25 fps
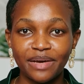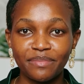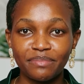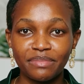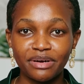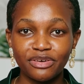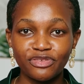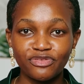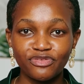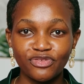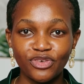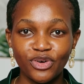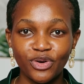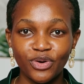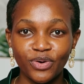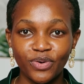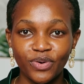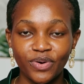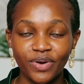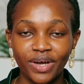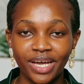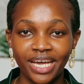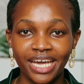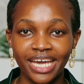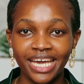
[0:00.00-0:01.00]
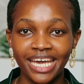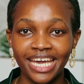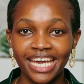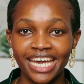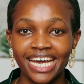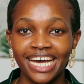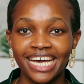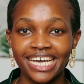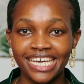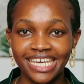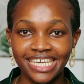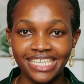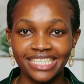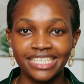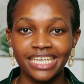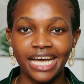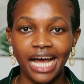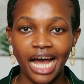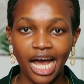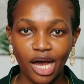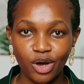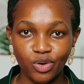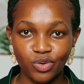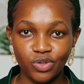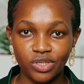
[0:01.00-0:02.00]
Number four, air it
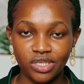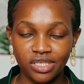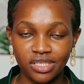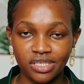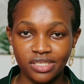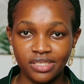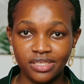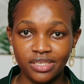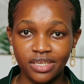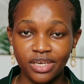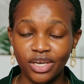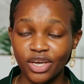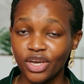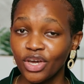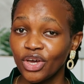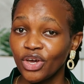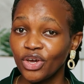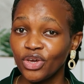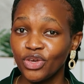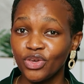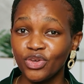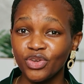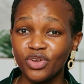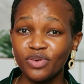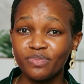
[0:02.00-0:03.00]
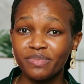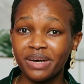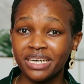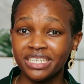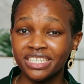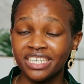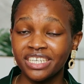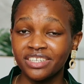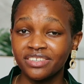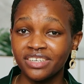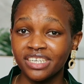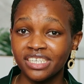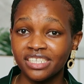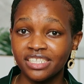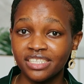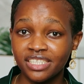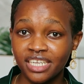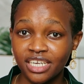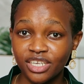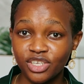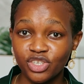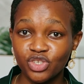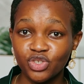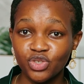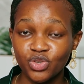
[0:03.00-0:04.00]
out. You know, bacteria
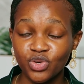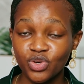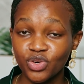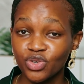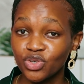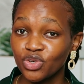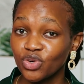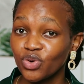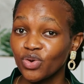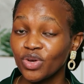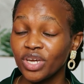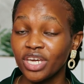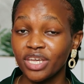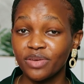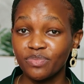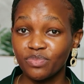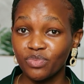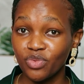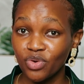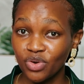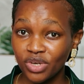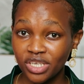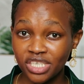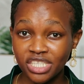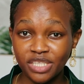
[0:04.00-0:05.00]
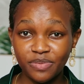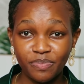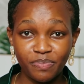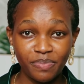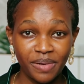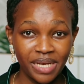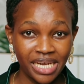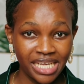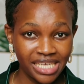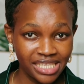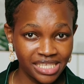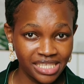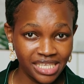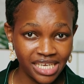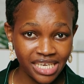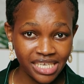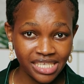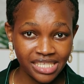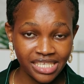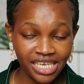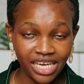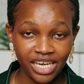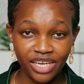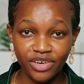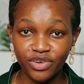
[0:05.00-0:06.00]
tend to grow in moist
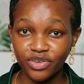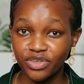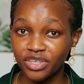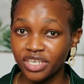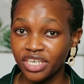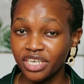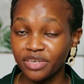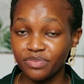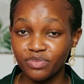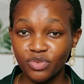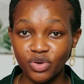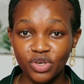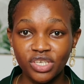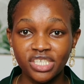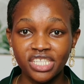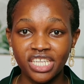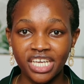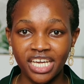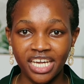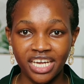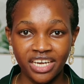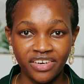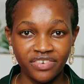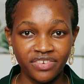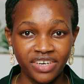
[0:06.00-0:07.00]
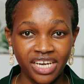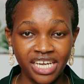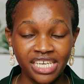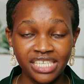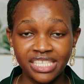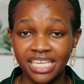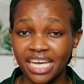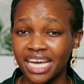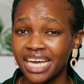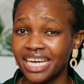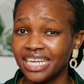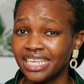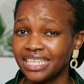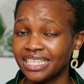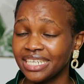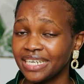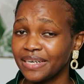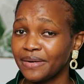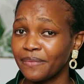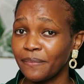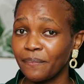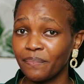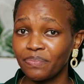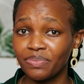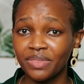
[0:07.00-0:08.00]
places or in moist areas,
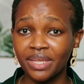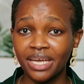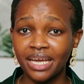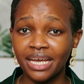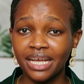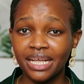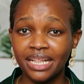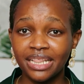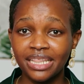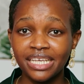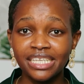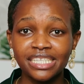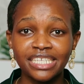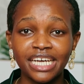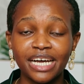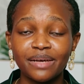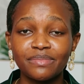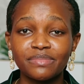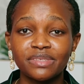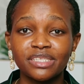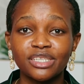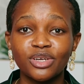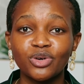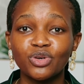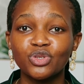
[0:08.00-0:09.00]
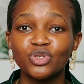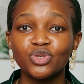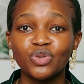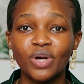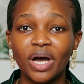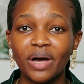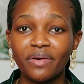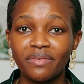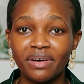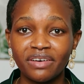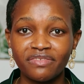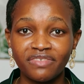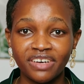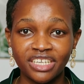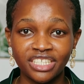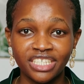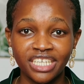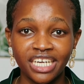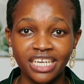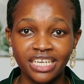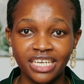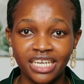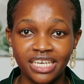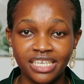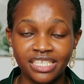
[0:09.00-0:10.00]
and this comes now to our
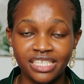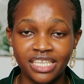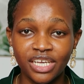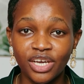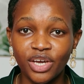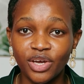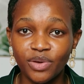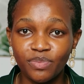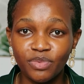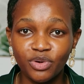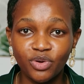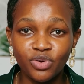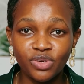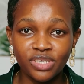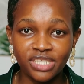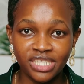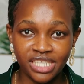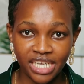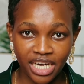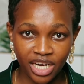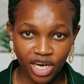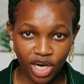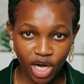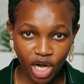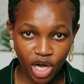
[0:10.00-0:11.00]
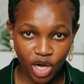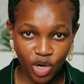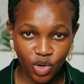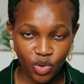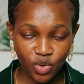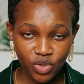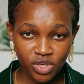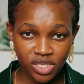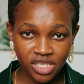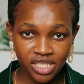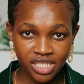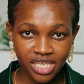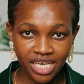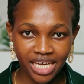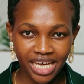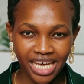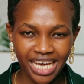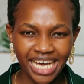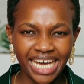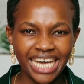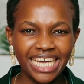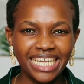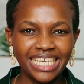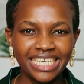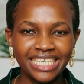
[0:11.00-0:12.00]
vaginas because they are closed,
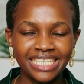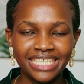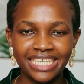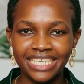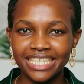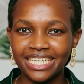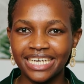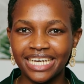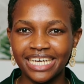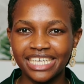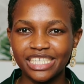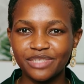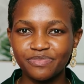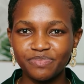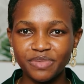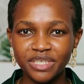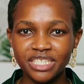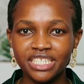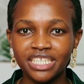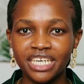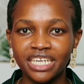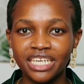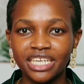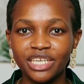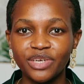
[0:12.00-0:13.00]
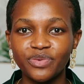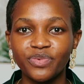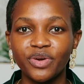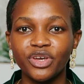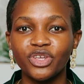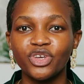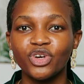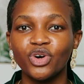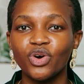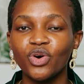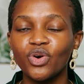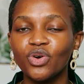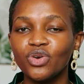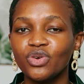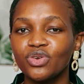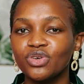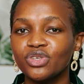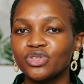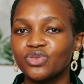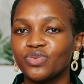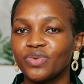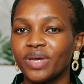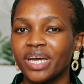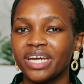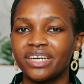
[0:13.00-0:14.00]
and especially when you're
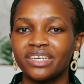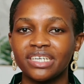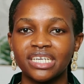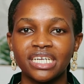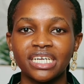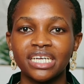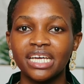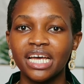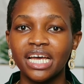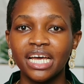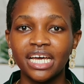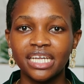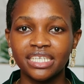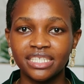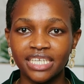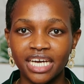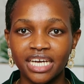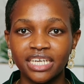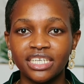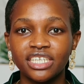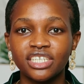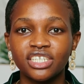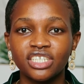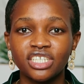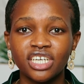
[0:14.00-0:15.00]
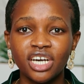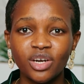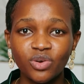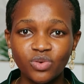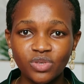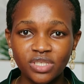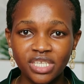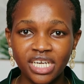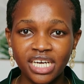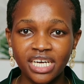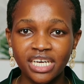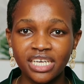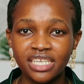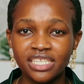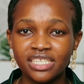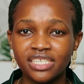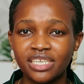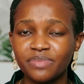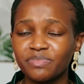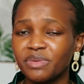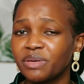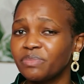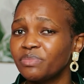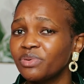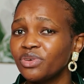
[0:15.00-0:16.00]
always wearing tight trousers,
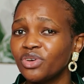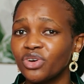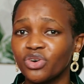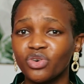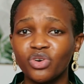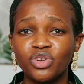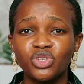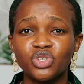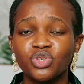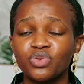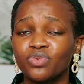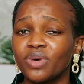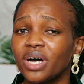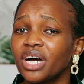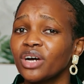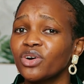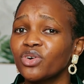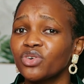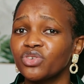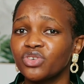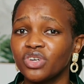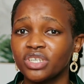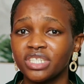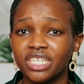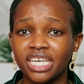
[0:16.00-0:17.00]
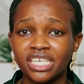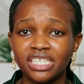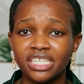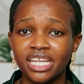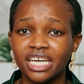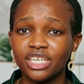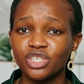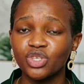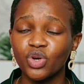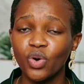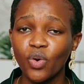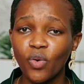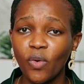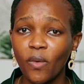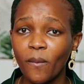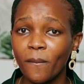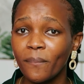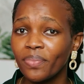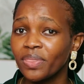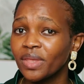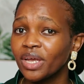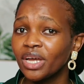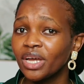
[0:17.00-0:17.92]
maybe you're going to work or you're just at home.